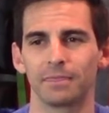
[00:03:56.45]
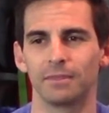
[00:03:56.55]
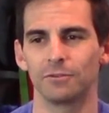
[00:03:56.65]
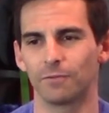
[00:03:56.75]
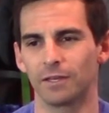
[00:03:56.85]

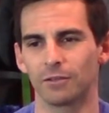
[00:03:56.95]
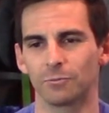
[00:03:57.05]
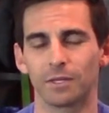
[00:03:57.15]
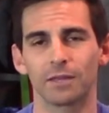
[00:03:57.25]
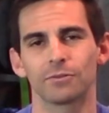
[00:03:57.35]
these videos,
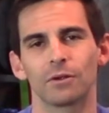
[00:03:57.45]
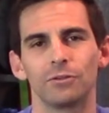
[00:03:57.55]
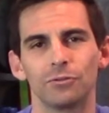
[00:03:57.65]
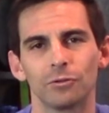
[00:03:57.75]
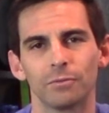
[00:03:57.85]
because they're on
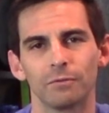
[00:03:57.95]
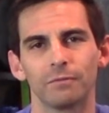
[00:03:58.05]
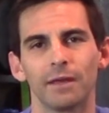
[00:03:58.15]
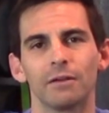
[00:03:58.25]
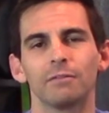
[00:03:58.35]
YouTube, they're
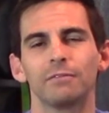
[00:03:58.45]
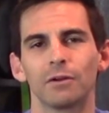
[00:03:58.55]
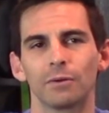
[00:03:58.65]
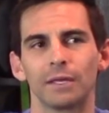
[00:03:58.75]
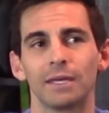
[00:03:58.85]
very,
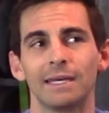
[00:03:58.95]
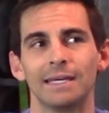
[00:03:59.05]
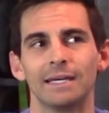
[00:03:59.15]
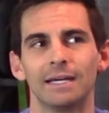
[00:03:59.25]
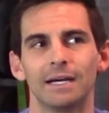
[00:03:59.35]
very
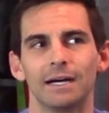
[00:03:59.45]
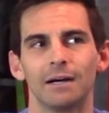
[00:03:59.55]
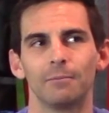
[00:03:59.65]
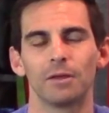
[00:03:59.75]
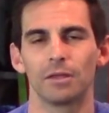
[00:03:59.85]

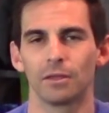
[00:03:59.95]
um,